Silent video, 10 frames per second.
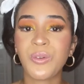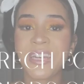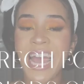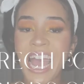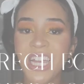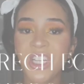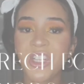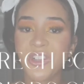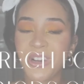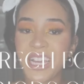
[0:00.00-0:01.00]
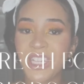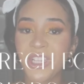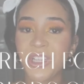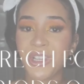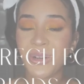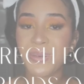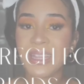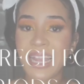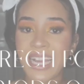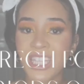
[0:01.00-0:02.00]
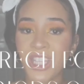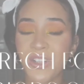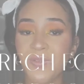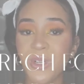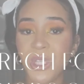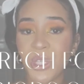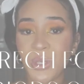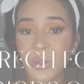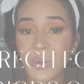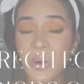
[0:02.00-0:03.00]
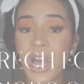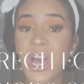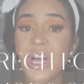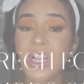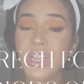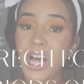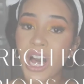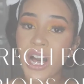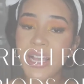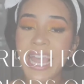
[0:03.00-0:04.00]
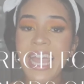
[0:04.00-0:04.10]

not stretch your relaxer for too long.